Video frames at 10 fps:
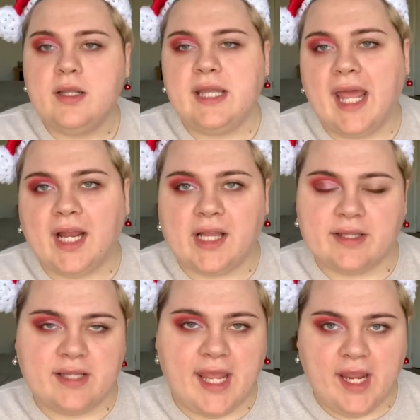Next,
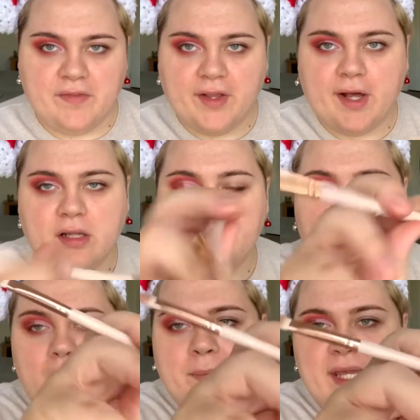taking the
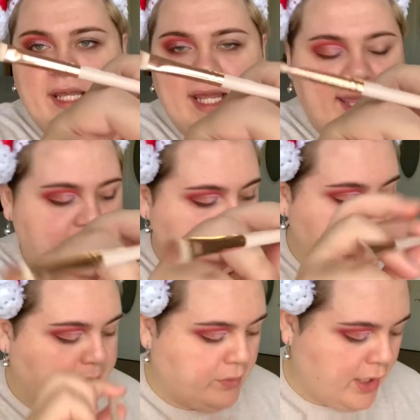ColourPop
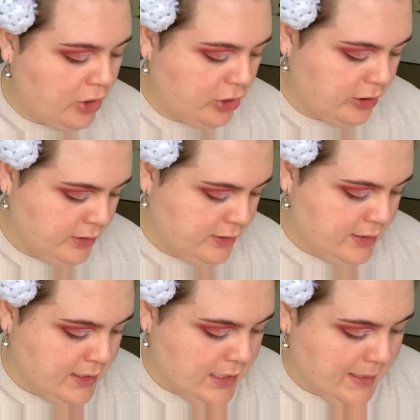E18 brush,
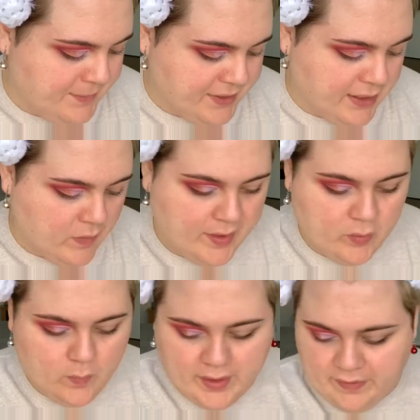I'm gonna go in
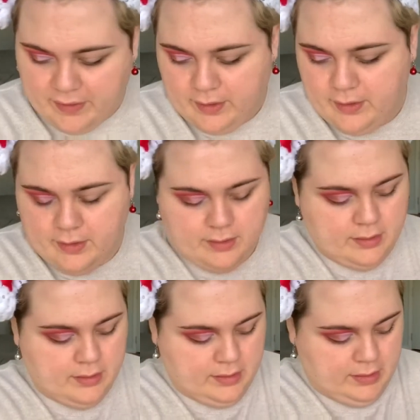with
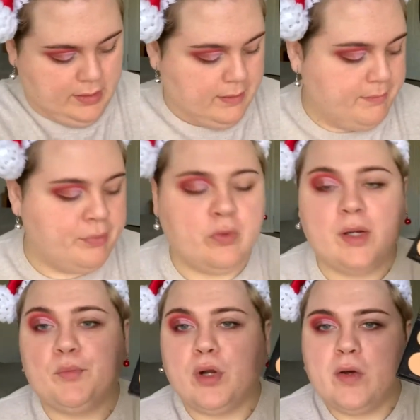
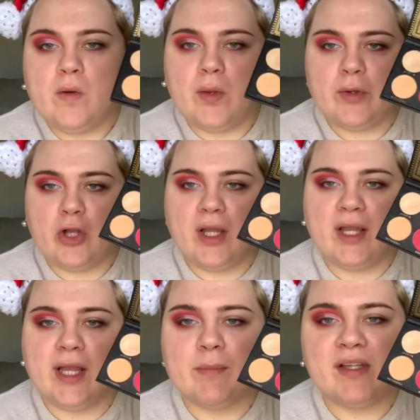Primrose, which is
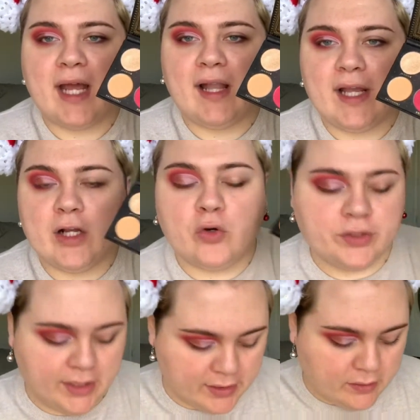this metallic gold
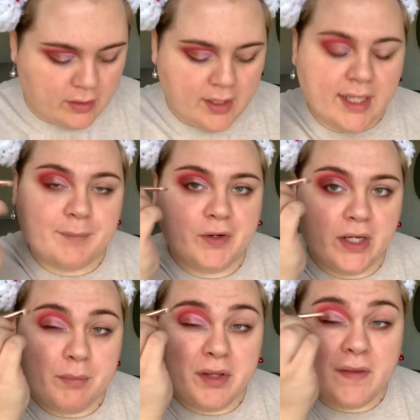color, and I'm gonna
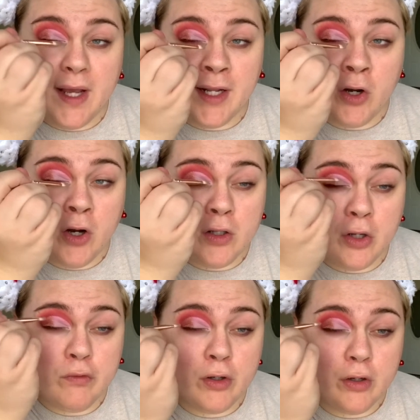put that all
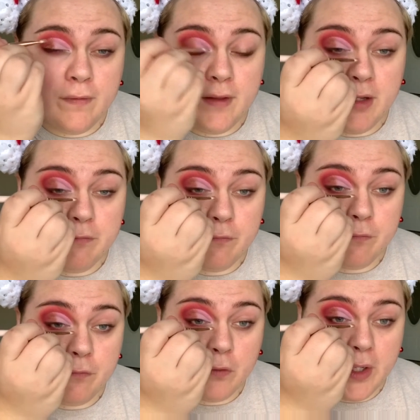over the
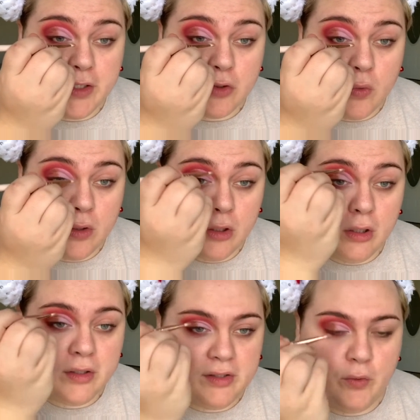front corner
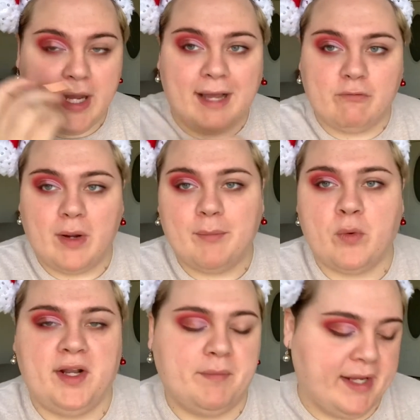to halfway
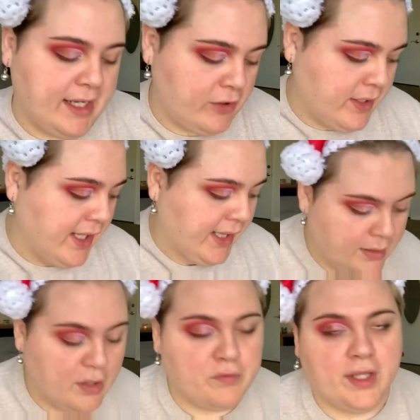point of my cut crease.
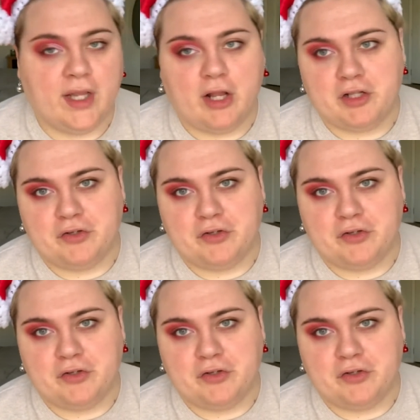Hopefully it's not too